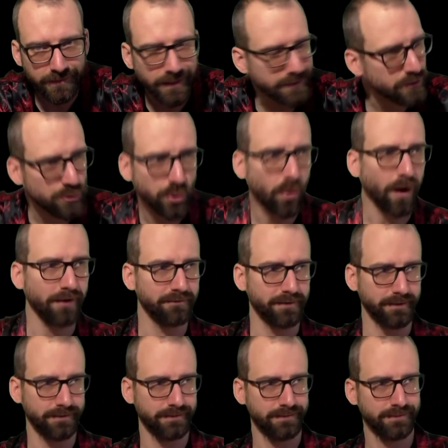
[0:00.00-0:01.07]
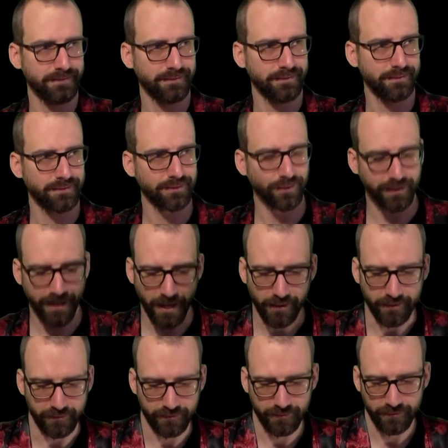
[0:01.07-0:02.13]
That's too obvious. They'll get
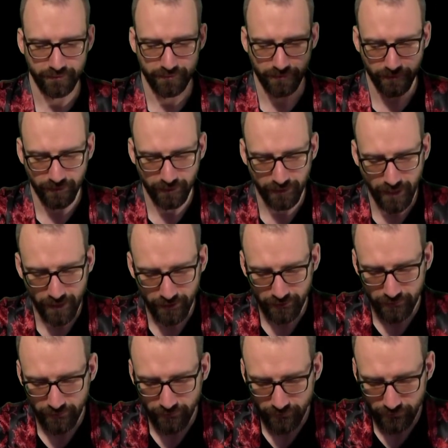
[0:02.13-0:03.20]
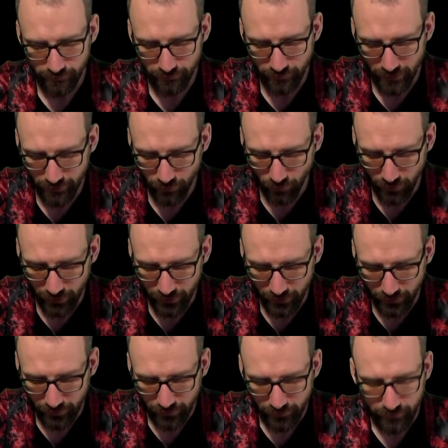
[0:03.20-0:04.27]
it right
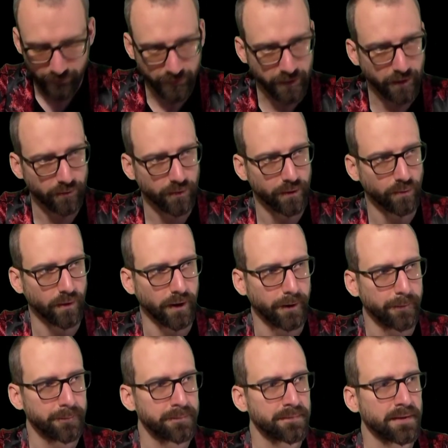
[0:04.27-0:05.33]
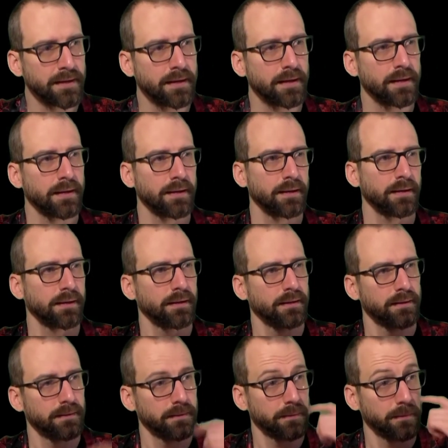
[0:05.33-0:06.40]
away.
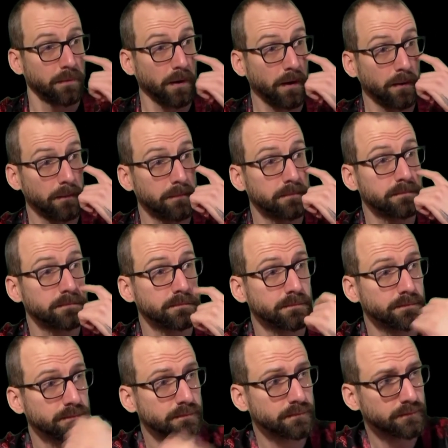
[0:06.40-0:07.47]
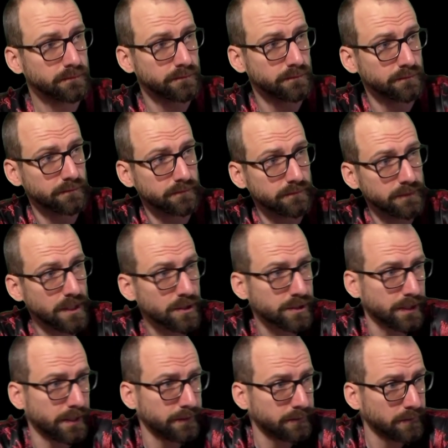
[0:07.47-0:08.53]
Well,
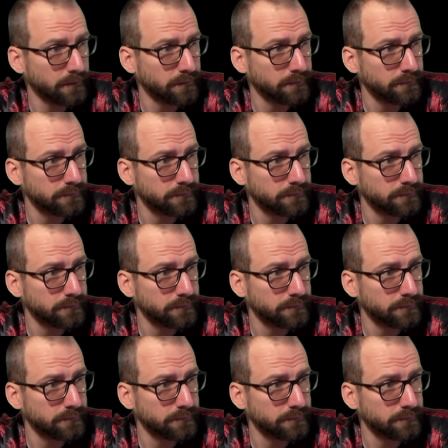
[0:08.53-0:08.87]
here's a hint.